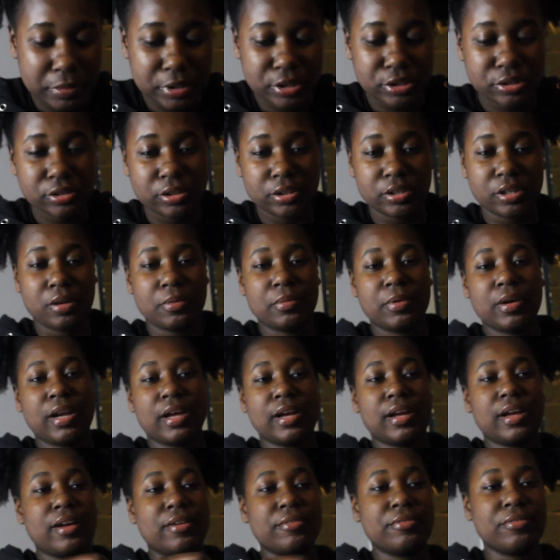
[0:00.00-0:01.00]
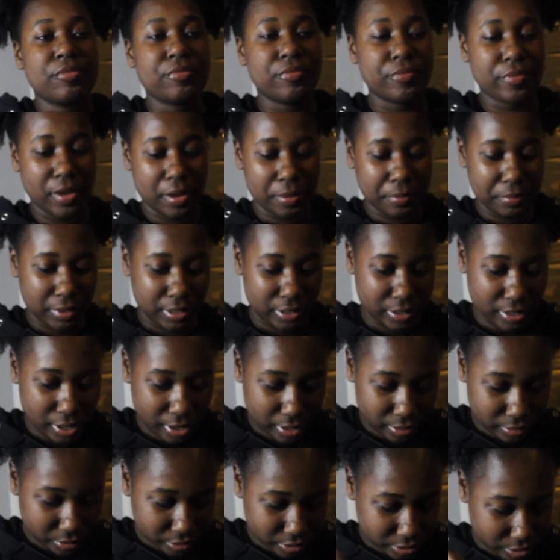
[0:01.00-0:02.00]
me show y'all what I got from Family
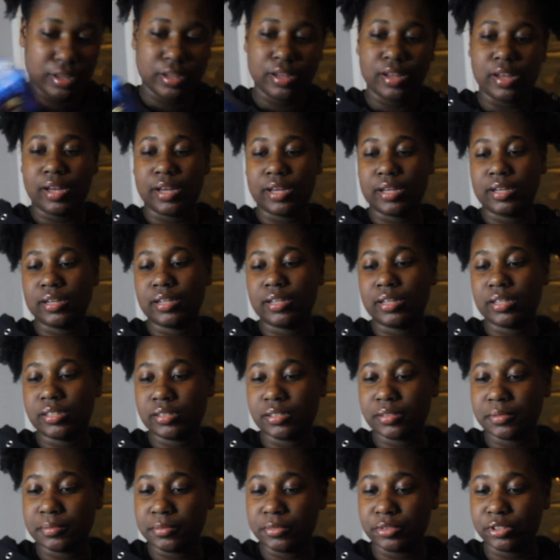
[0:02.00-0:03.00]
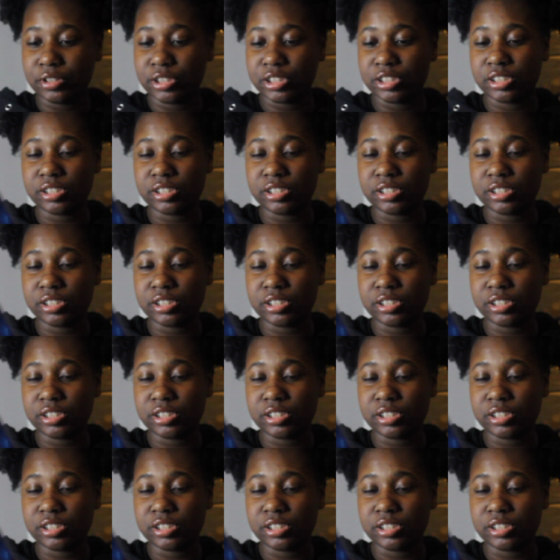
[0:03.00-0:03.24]
Dollar. I had to get some more